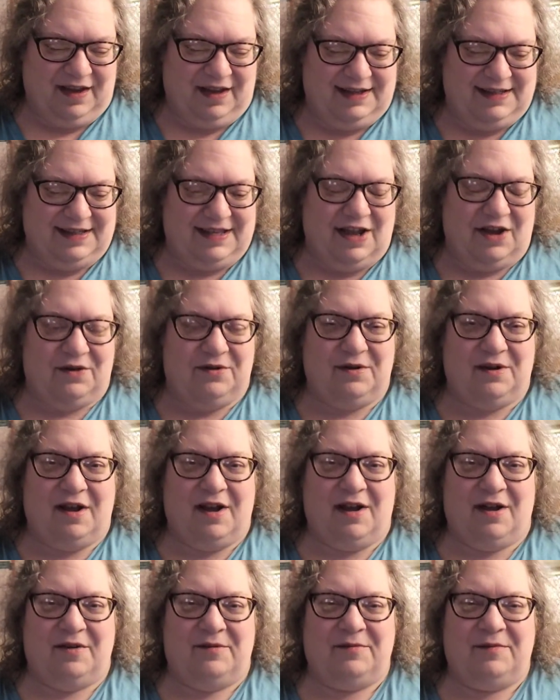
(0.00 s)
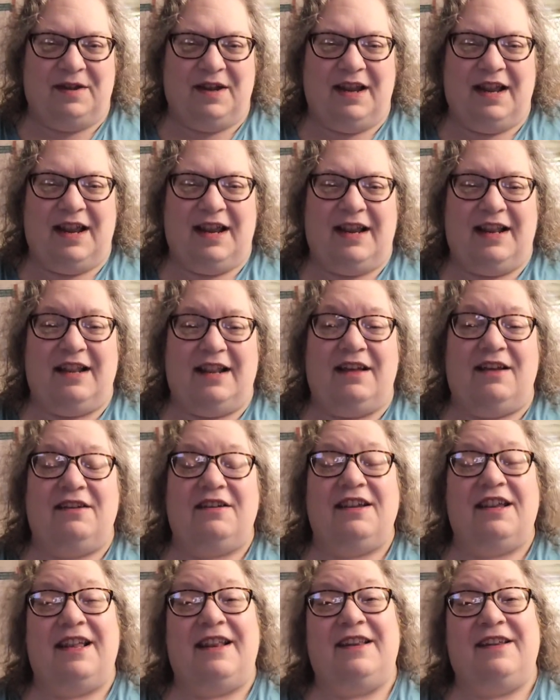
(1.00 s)
So, um, and, uh,
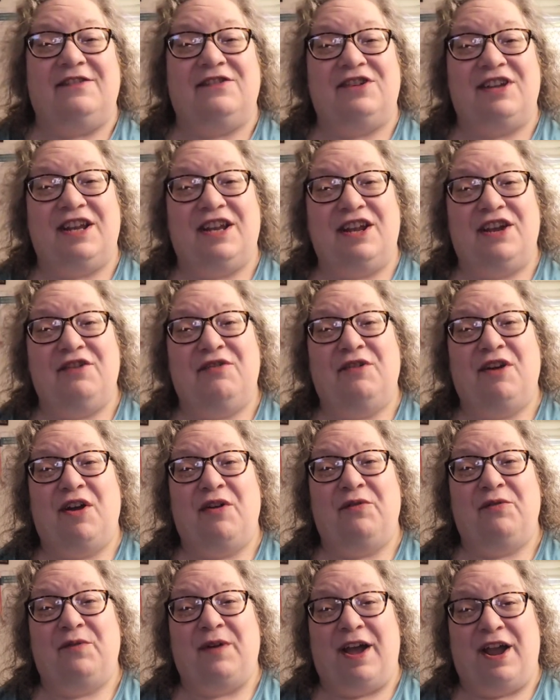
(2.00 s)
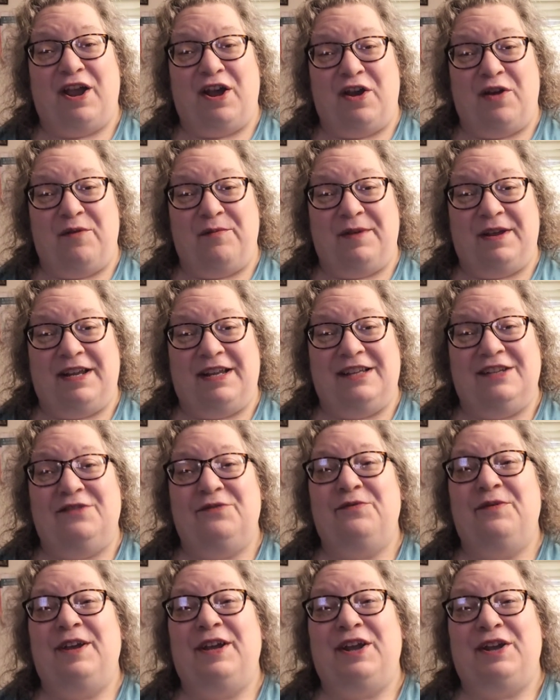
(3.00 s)
and she can grow in Wyoming,
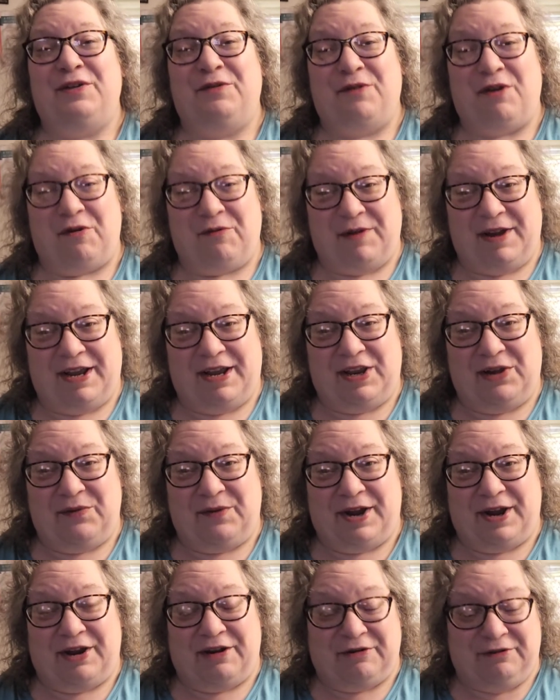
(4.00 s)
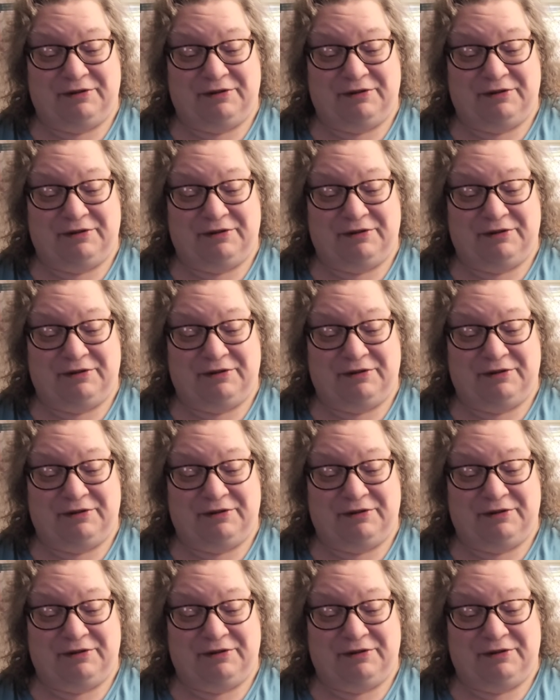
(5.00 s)
we can grow anywhere.